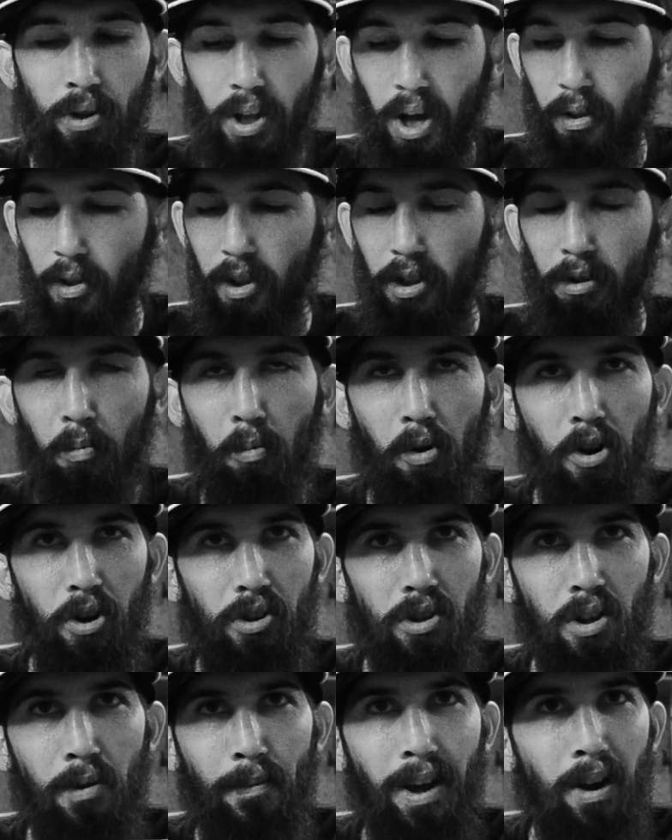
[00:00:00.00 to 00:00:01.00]
Now this
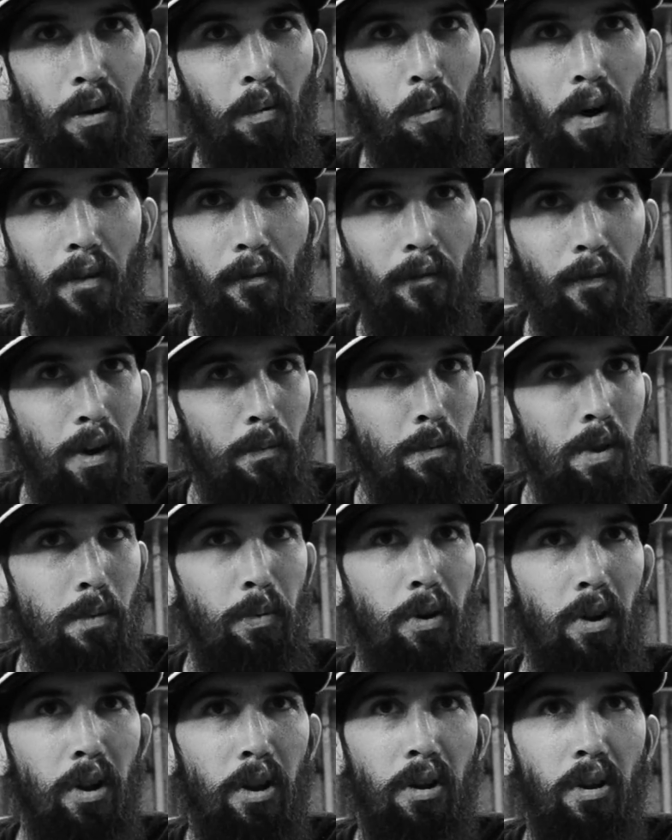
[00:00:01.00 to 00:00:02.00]
works no matter what film you
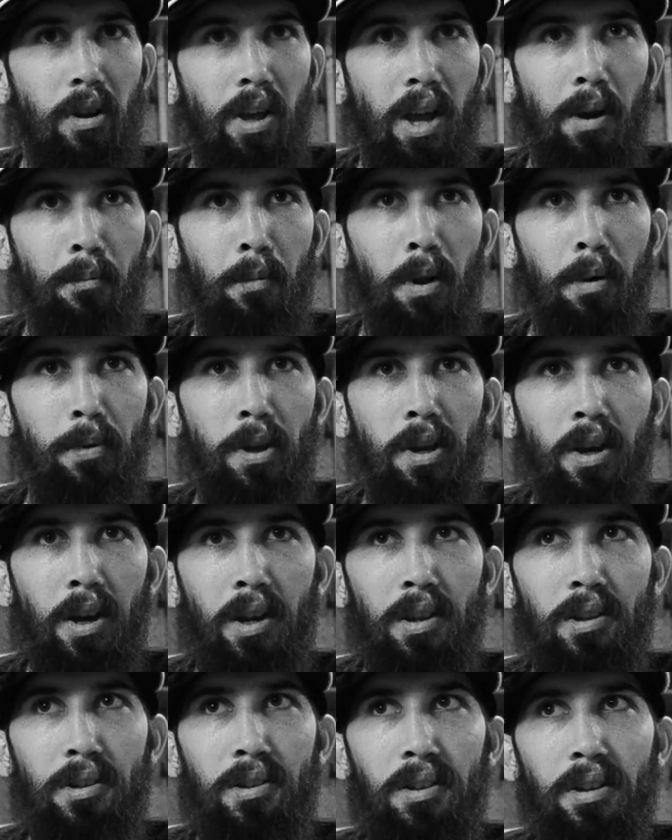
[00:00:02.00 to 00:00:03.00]
put in your camera
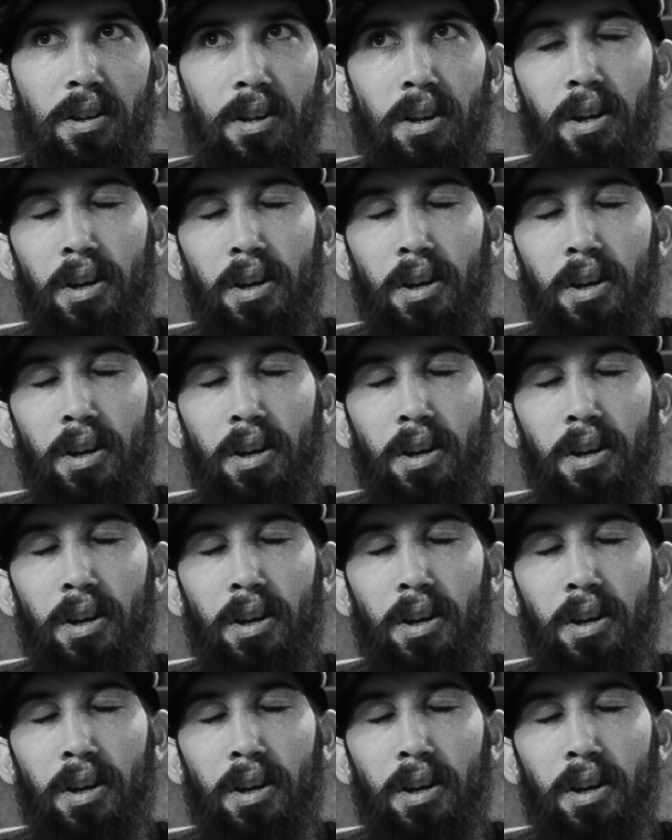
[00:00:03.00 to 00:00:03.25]
because